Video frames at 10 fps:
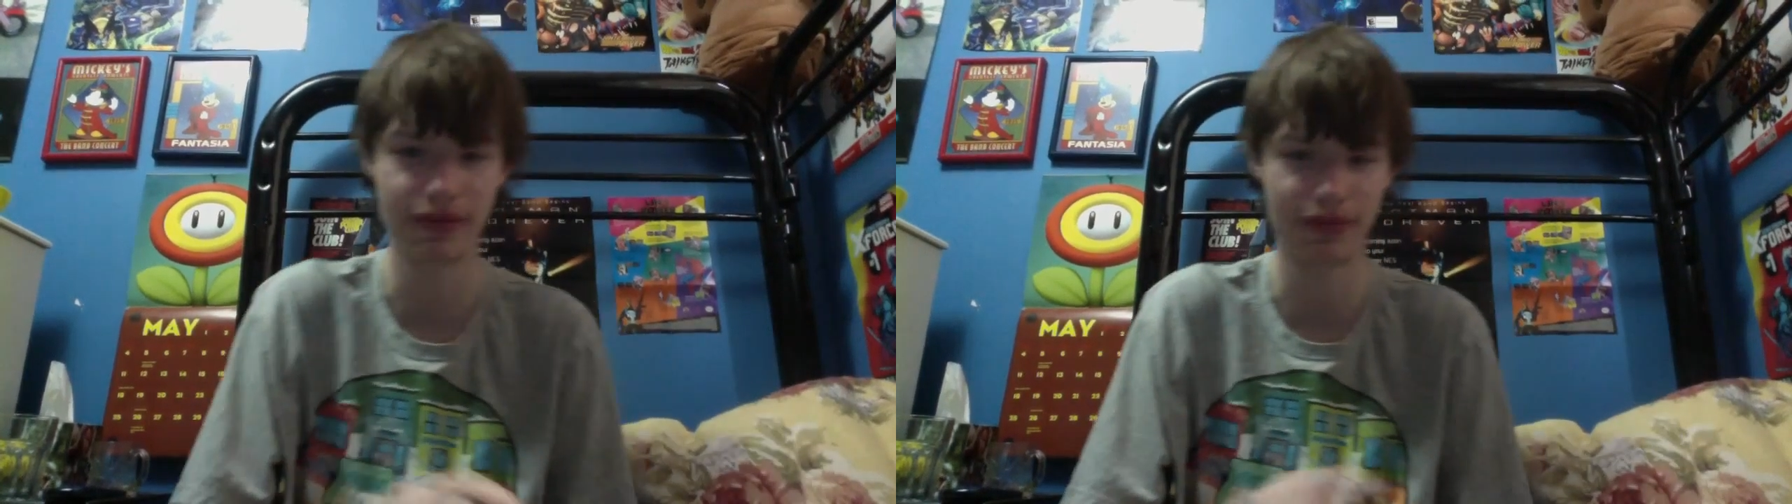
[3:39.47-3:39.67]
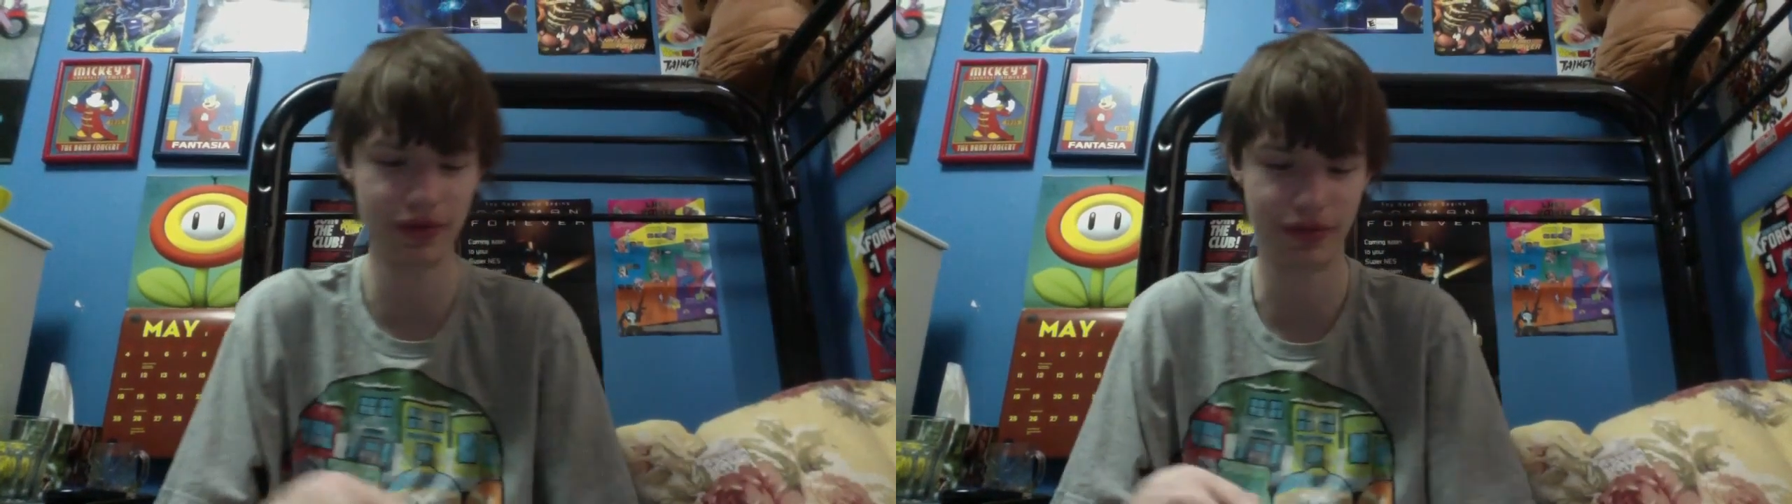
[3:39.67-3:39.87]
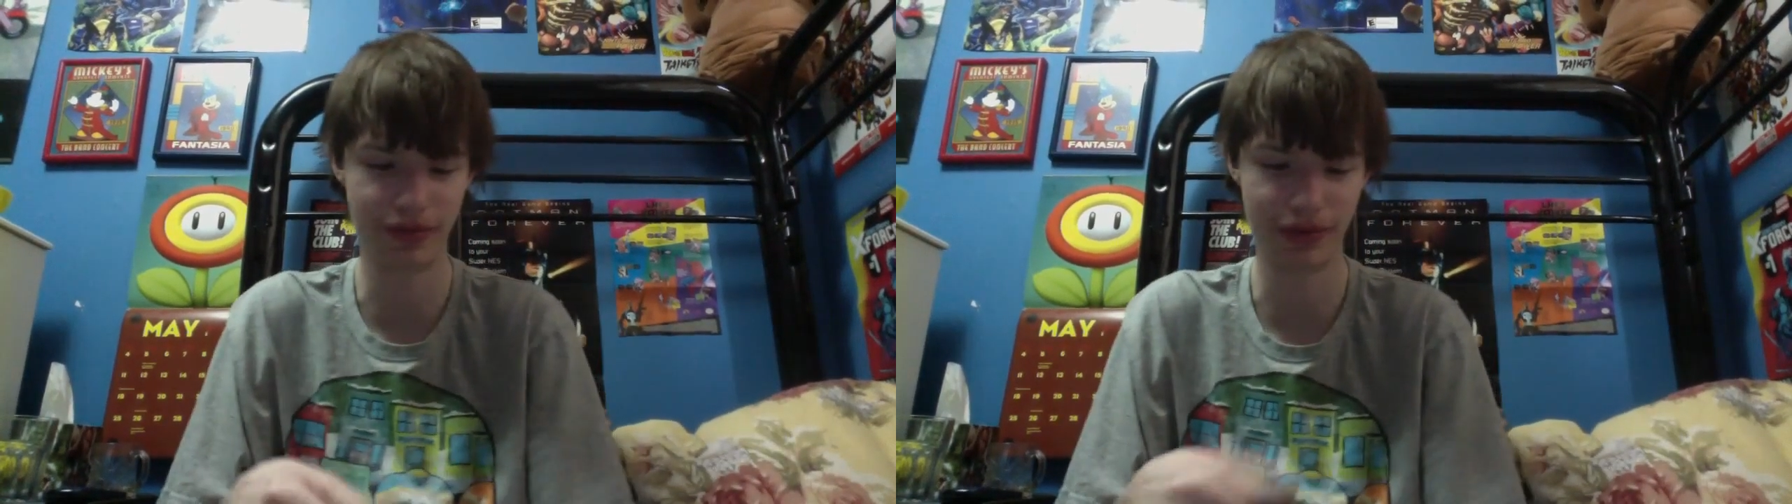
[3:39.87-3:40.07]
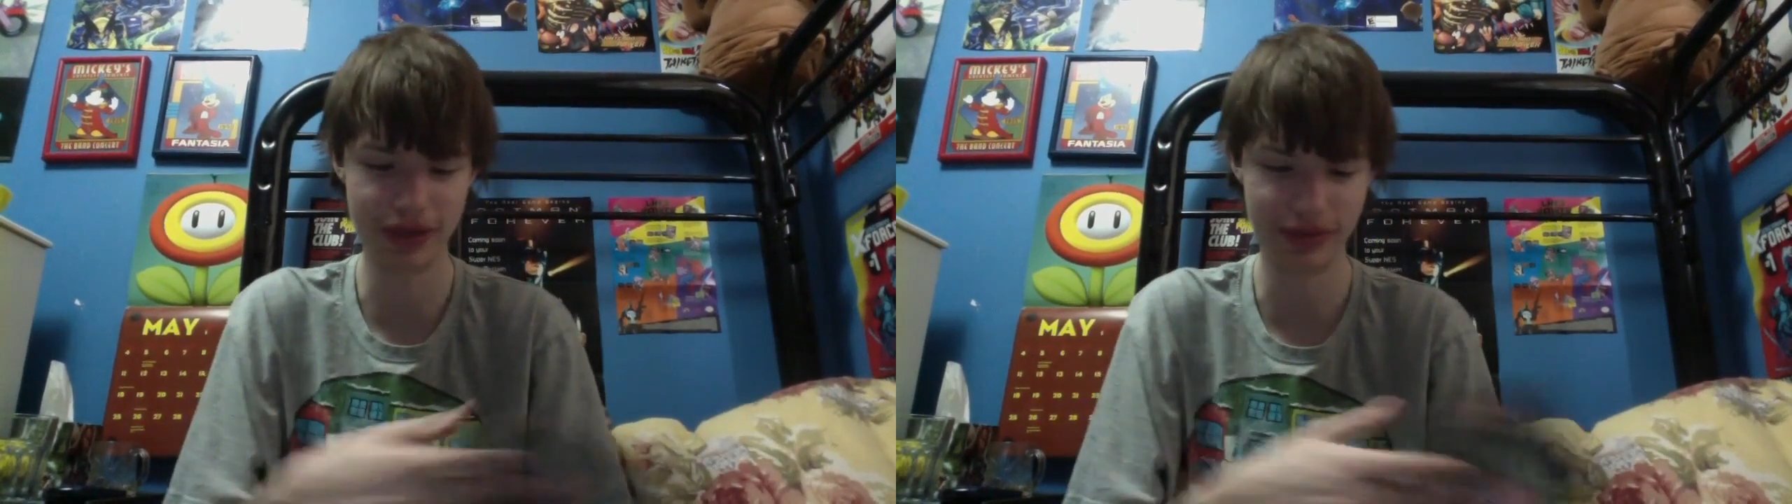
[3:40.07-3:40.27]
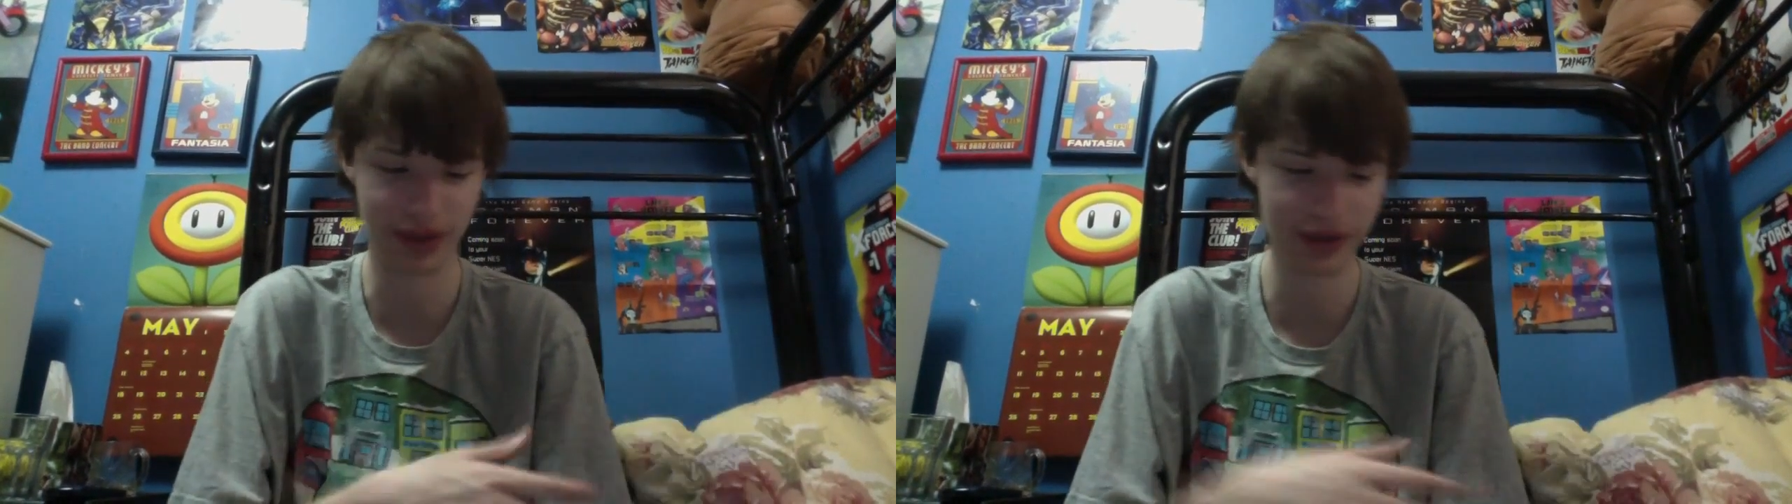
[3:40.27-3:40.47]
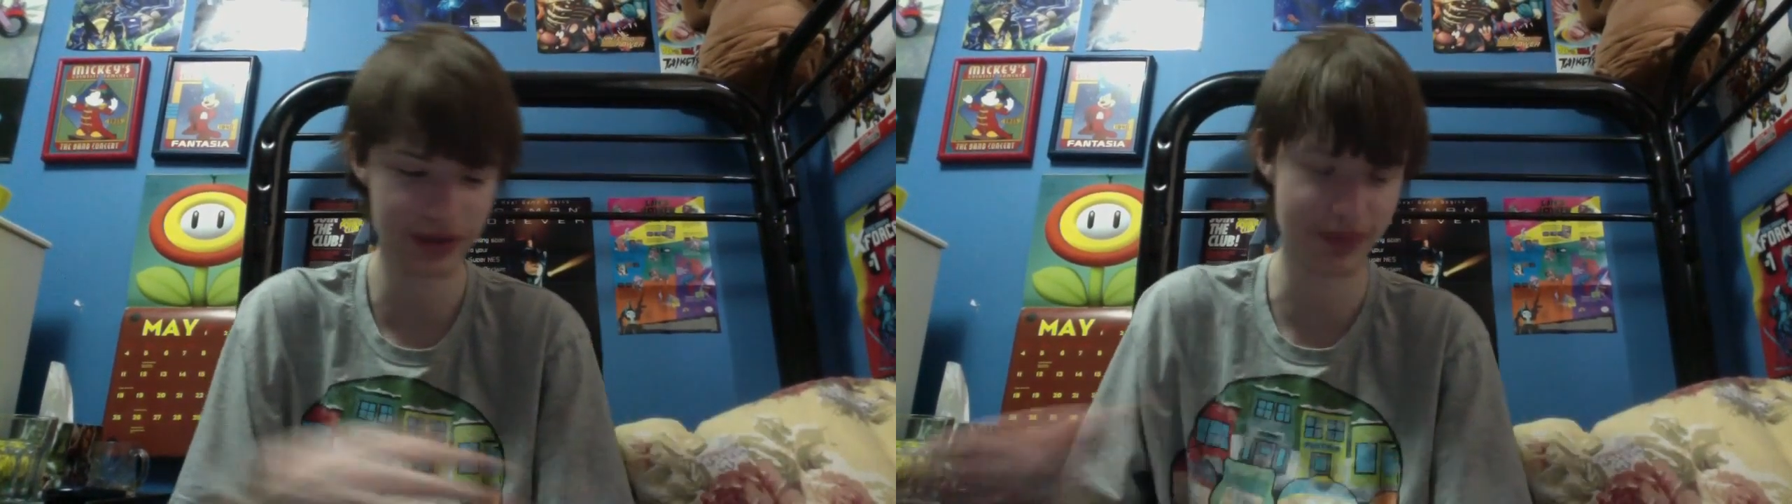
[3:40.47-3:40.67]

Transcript: My older brother, my oldest